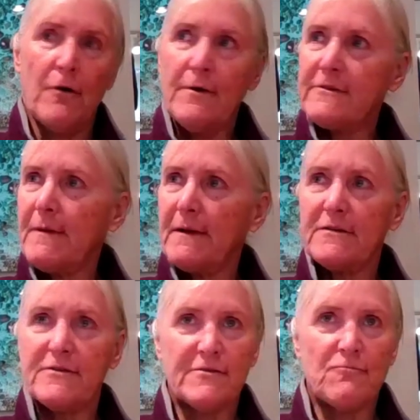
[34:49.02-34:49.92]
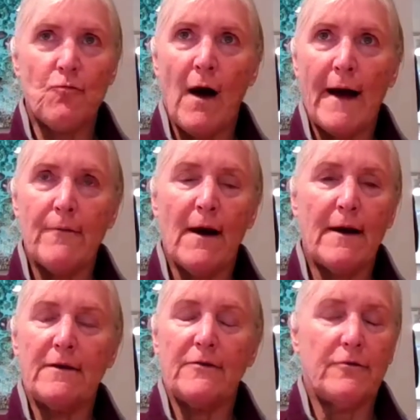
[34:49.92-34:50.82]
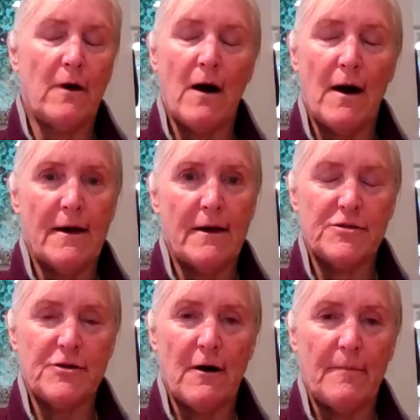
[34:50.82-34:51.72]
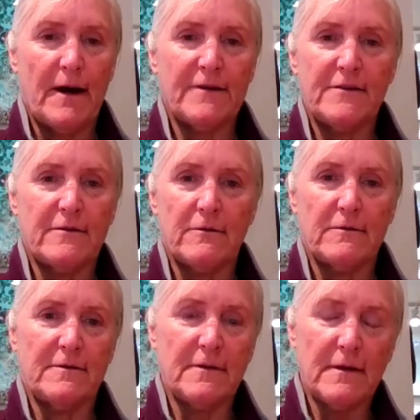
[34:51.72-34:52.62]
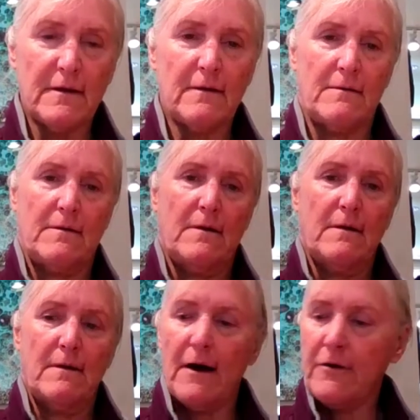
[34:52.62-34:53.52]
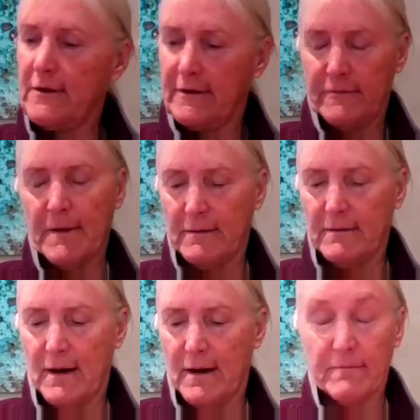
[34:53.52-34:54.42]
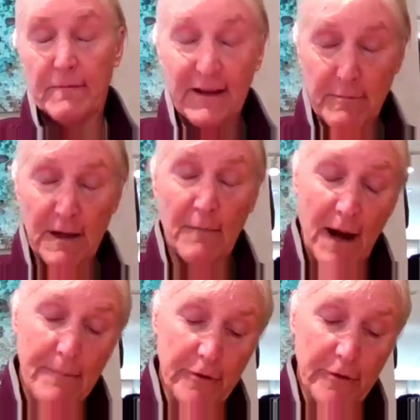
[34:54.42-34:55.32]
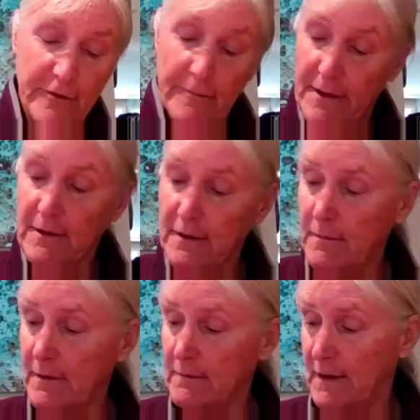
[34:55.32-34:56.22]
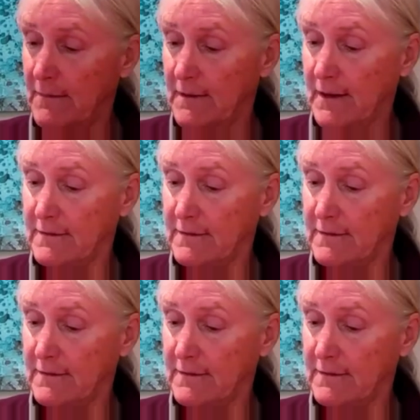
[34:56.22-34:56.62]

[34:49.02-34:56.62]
don't expect it to just ride right into a high-end job. I just don't see how you can expect that. That's me, my personal opinion, but maybe.